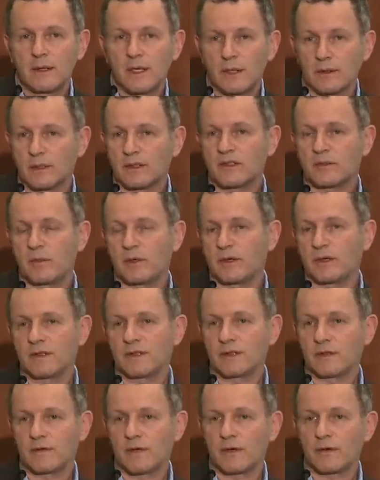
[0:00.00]
our
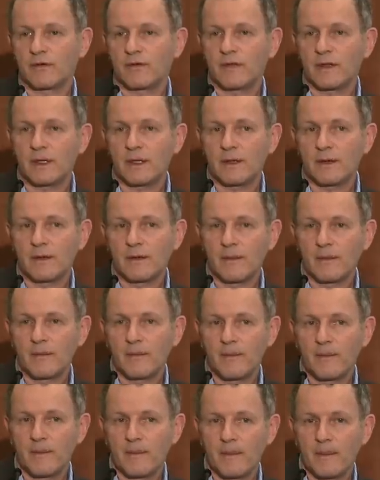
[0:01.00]
experience of our feet.
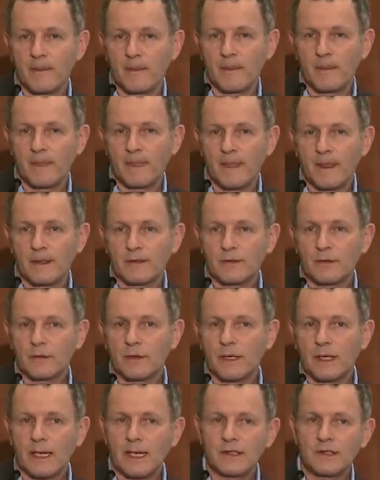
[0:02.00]
So
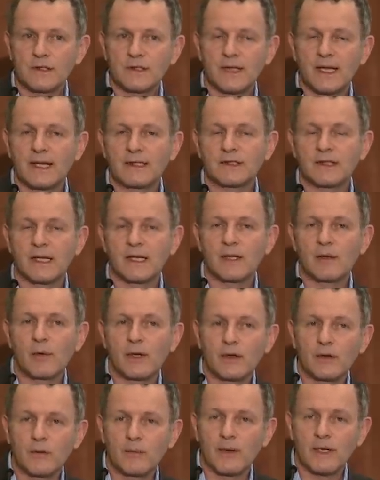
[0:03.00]
can I just ask
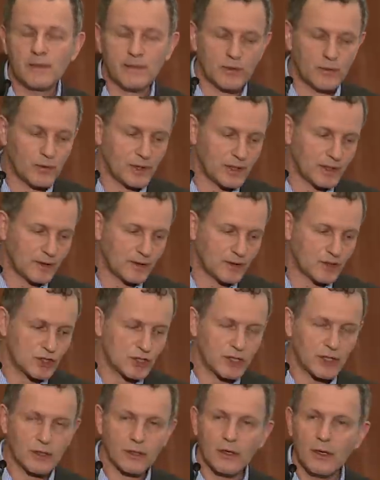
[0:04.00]
anyone who might be willing to
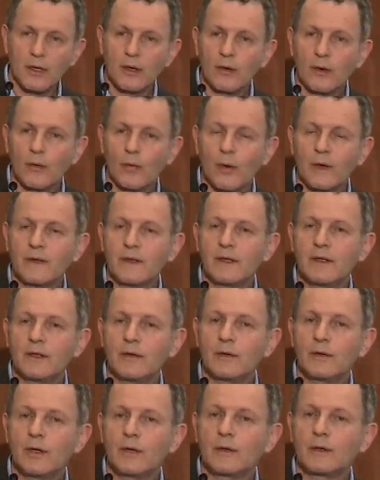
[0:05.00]
share, what did
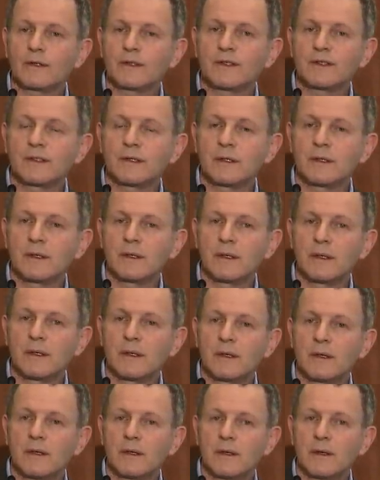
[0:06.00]
you notice
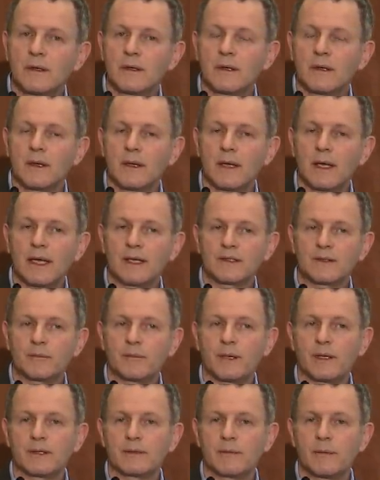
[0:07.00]
as a
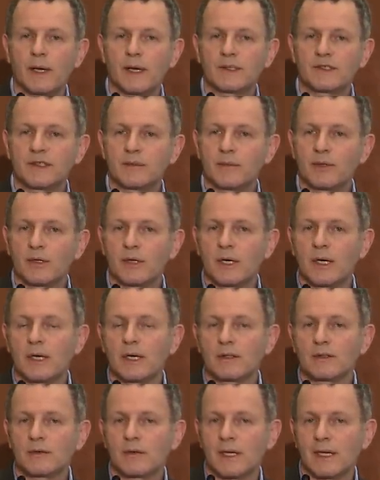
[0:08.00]
possible
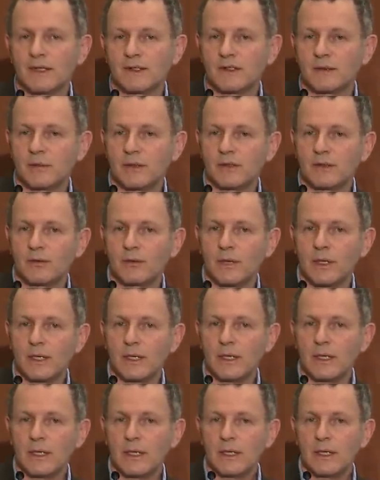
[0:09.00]
contrast
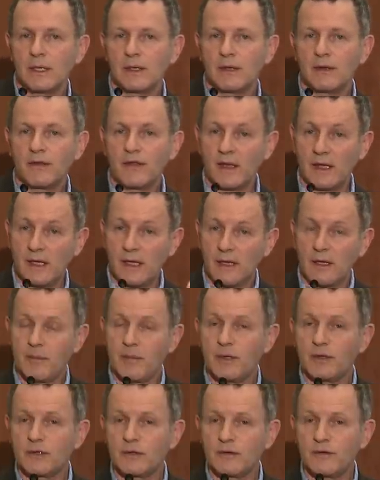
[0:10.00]
between thinking
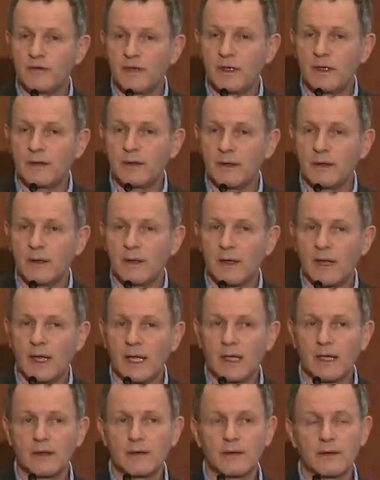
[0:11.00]
about your feet
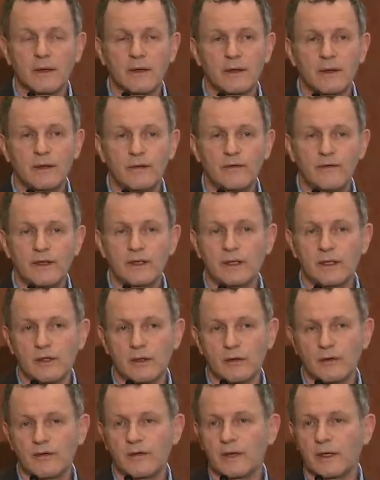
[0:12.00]
and feeling
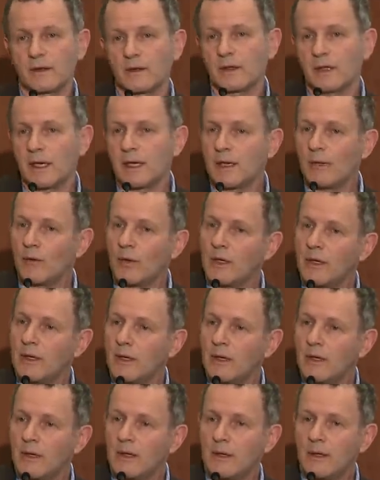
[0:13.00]
your feet? Did
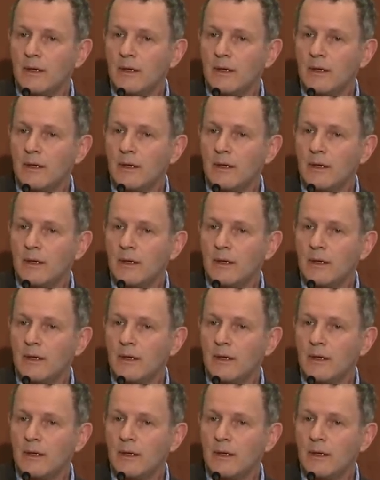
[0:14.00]
anyone